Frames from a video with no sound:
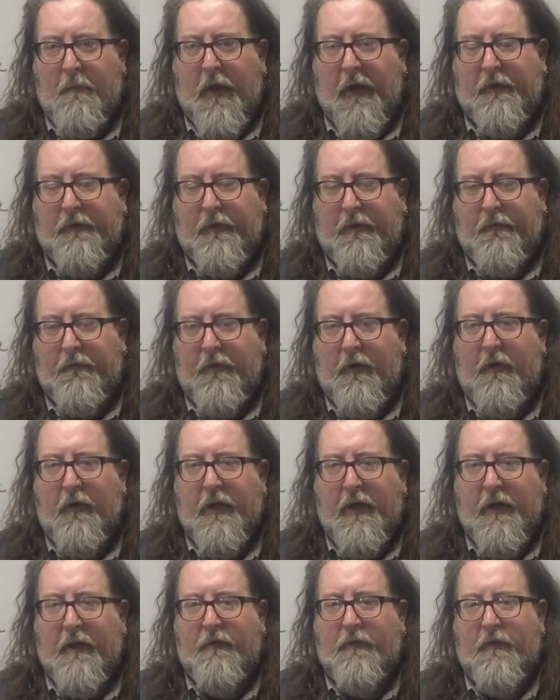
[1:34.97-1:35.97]
makes it
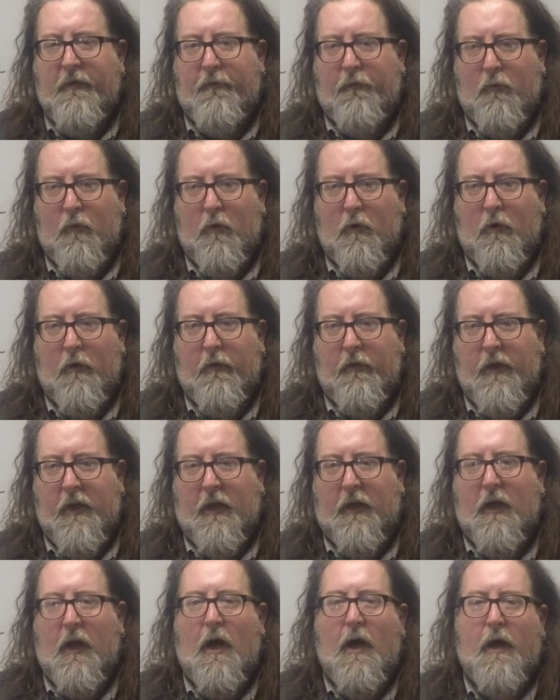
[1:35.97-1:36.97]
very easy for
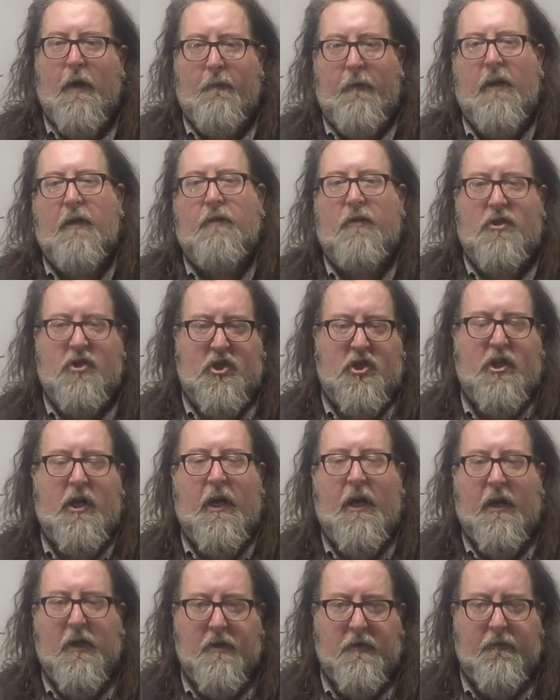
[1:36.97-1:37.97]
the economy to
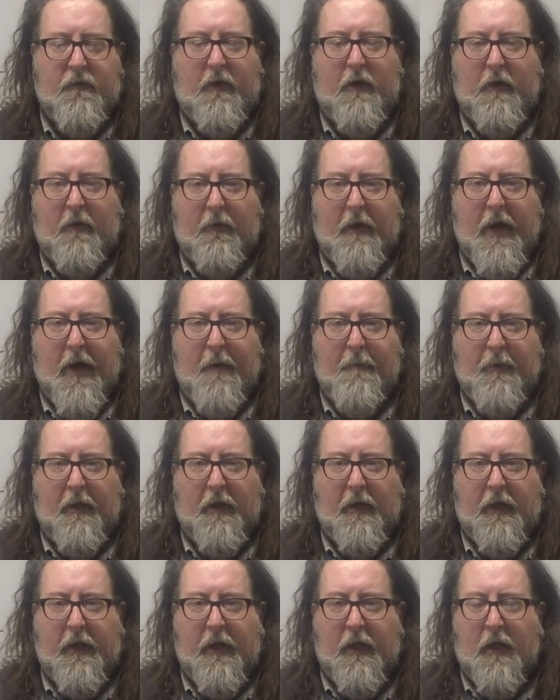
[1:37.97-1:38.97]
change very
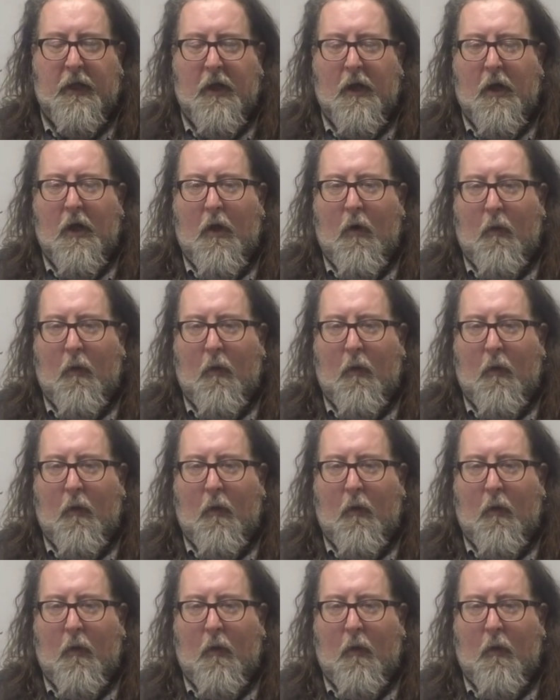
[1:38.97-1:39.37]
rapidly